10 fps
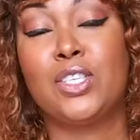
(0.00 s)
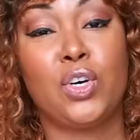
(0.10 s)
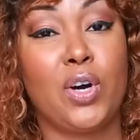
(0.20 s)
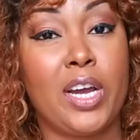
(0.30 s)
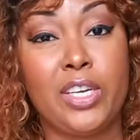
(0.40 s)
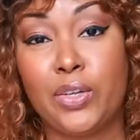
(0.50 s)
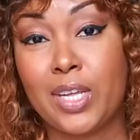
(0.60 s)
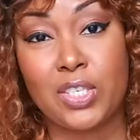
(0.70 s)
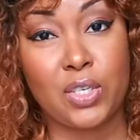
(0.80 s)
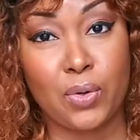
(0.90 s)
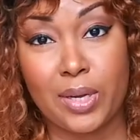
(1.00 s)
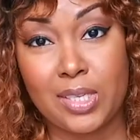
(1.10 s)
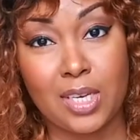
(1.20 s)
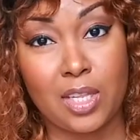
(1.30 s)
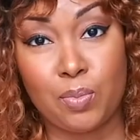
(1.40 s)
So I know that's
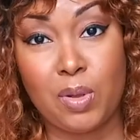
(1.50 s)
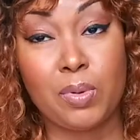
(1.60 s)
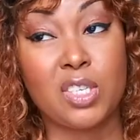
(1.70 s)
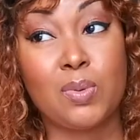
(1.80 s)
annoying to other people,